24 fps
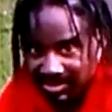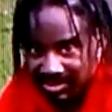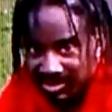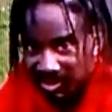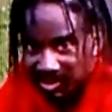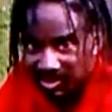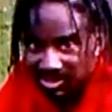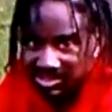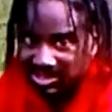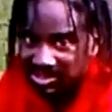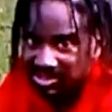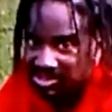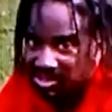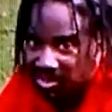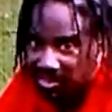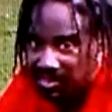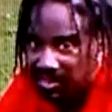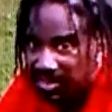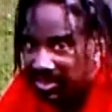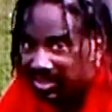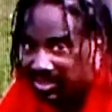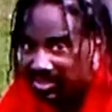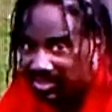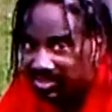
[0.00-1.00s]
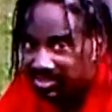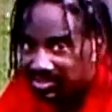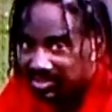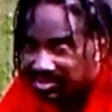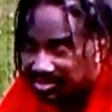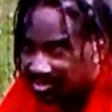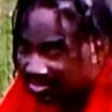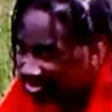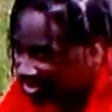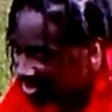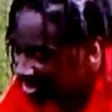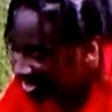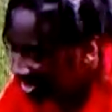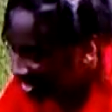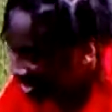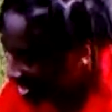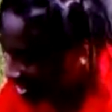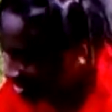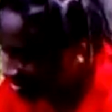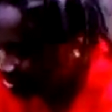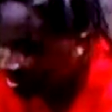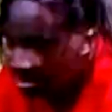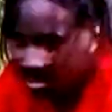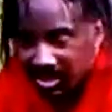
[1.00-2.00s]
So it just depends
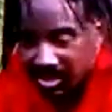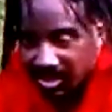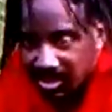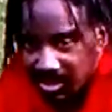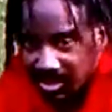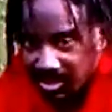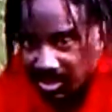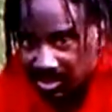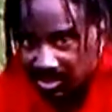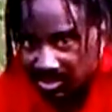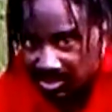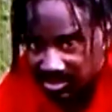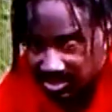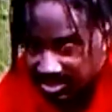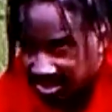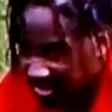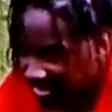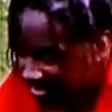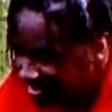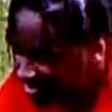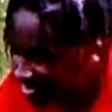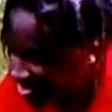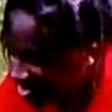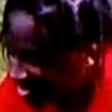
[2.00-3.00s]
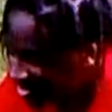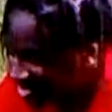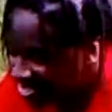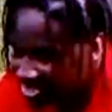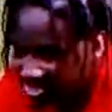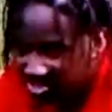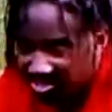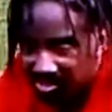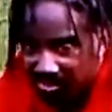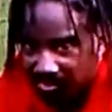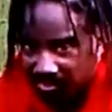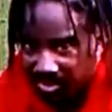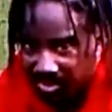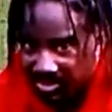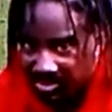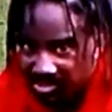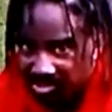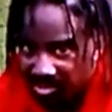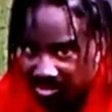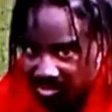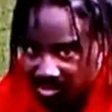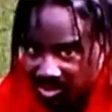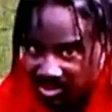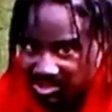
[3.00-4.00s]
in one container. So it just
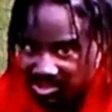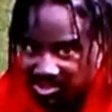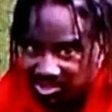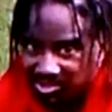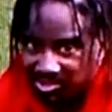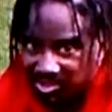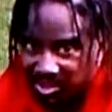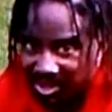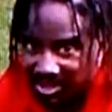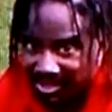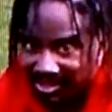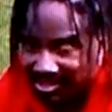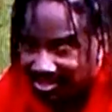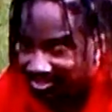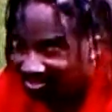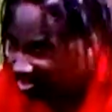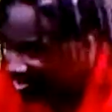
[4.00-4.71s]
depends on what you're trying to